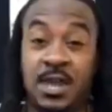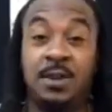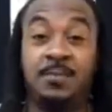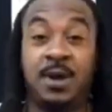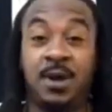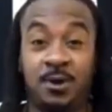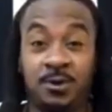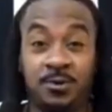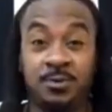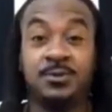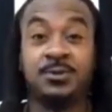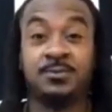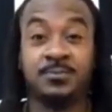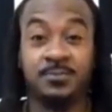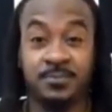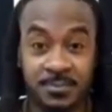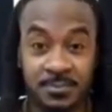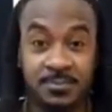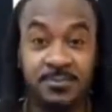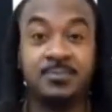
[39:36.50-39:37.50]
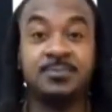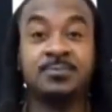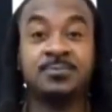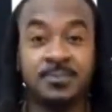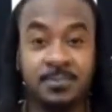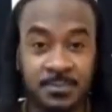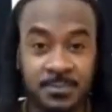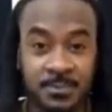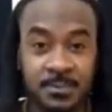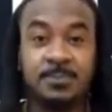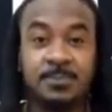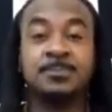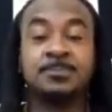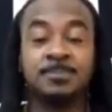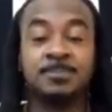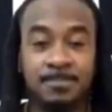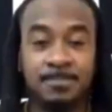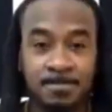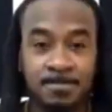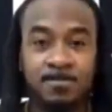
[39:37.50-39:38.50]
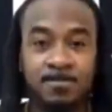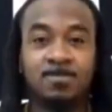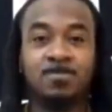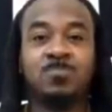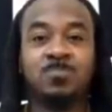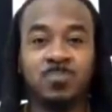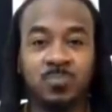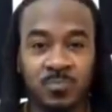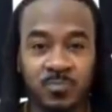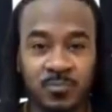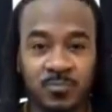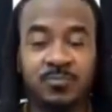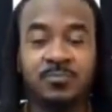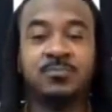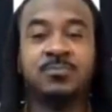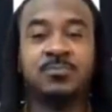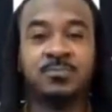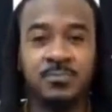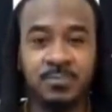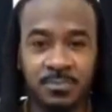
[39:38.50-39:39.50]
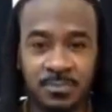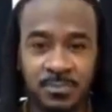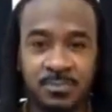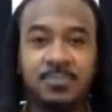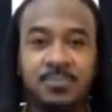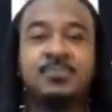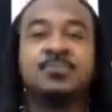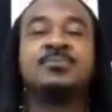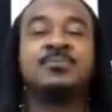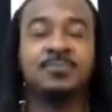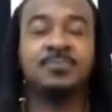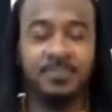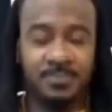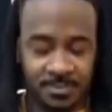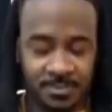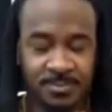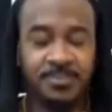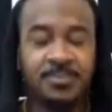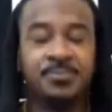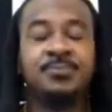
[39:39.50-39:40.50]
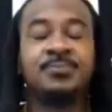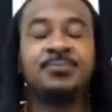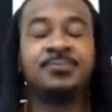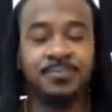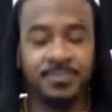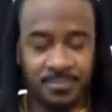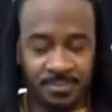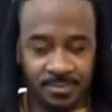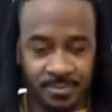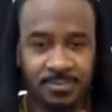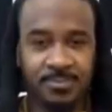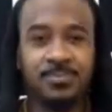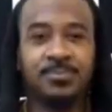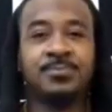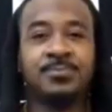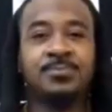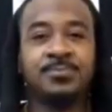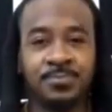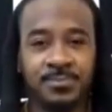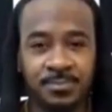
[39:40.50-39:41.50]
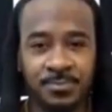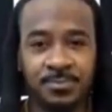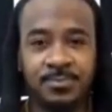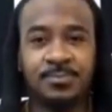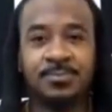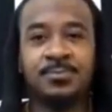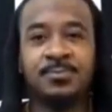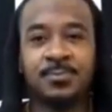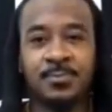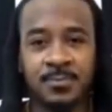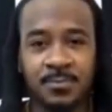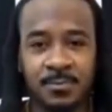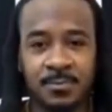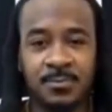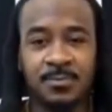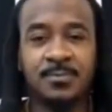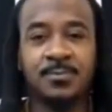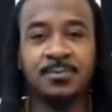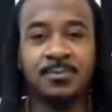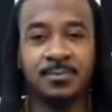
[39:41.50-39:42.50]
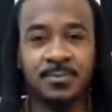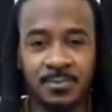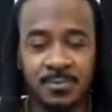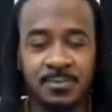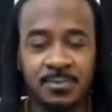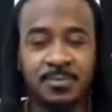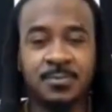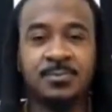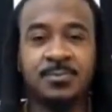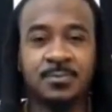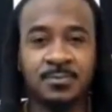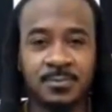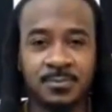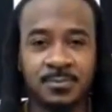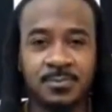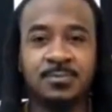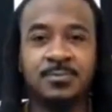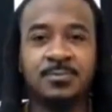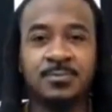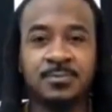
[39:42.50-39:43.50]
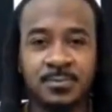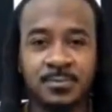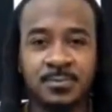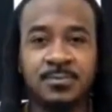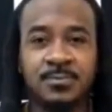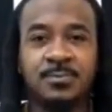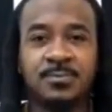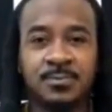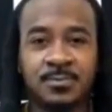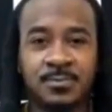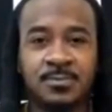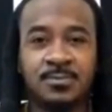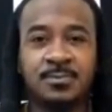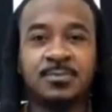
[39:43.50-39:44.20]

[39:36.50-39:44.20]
Listen, so listen. How was they able to build Black Wall Street under worse conditions than what we under today.